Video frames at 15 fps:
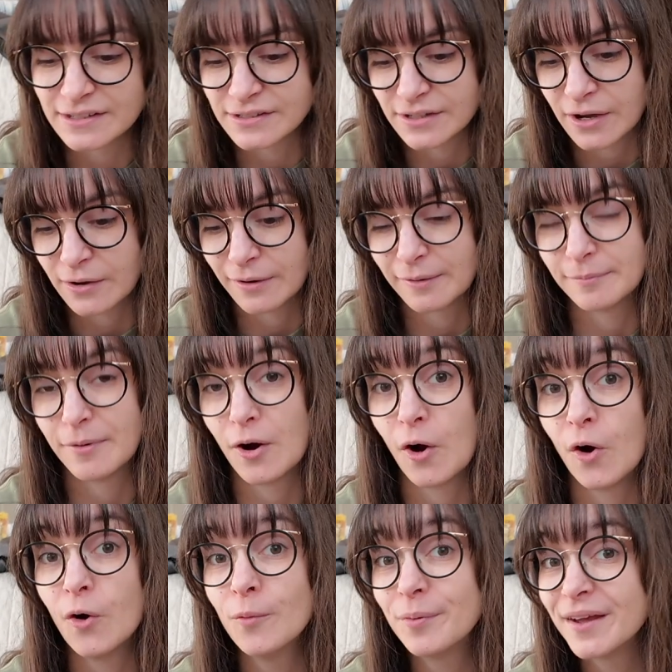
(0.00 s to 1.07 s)
So I'm
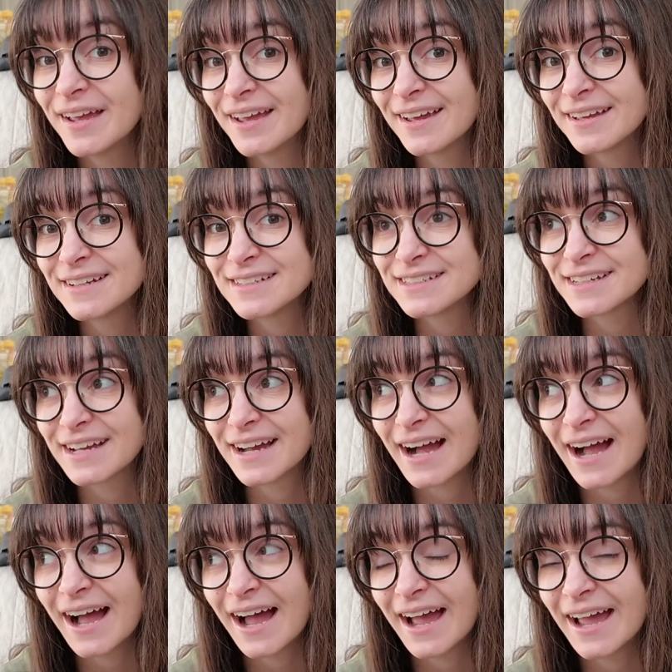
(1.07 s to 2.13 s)
hoping to
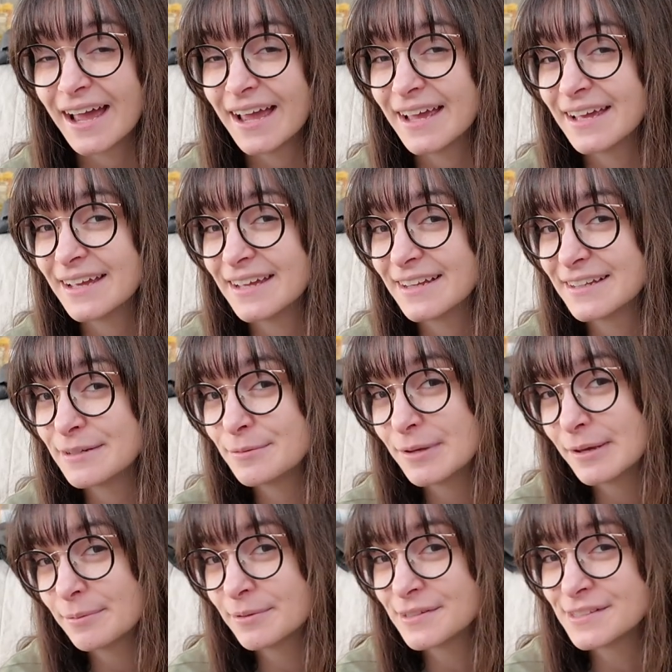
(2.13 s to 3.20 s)
kind of be
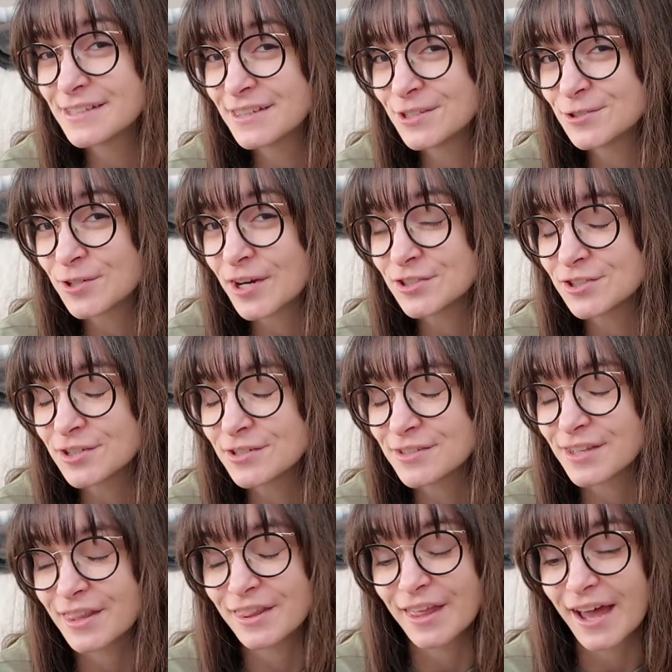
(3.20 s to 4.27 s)
able to see the Treasure.
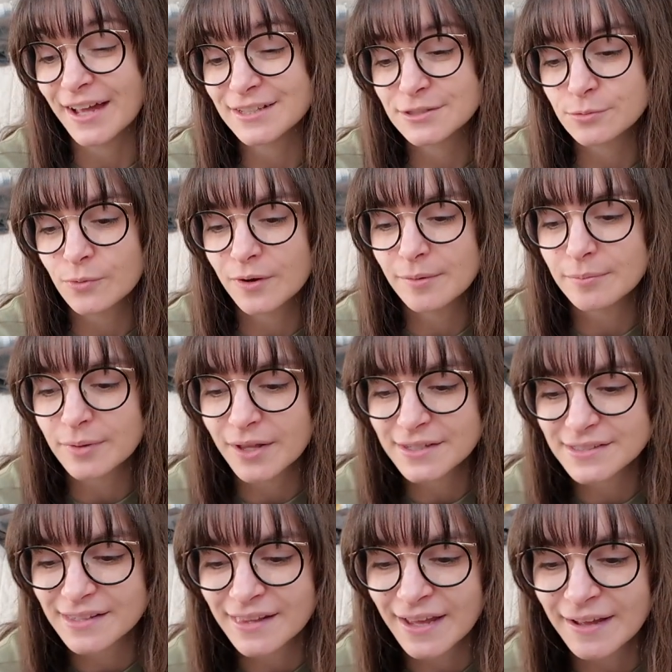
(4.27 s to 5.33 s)
So that's one
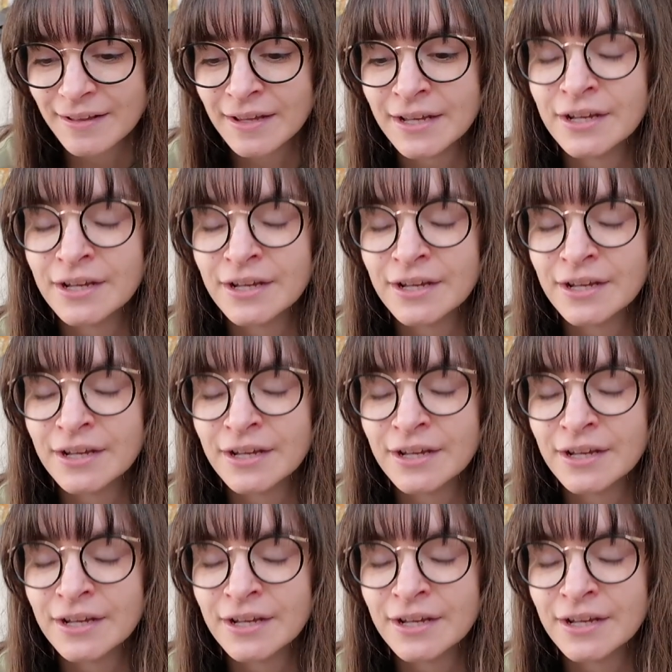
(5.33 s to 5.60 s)
plus in that.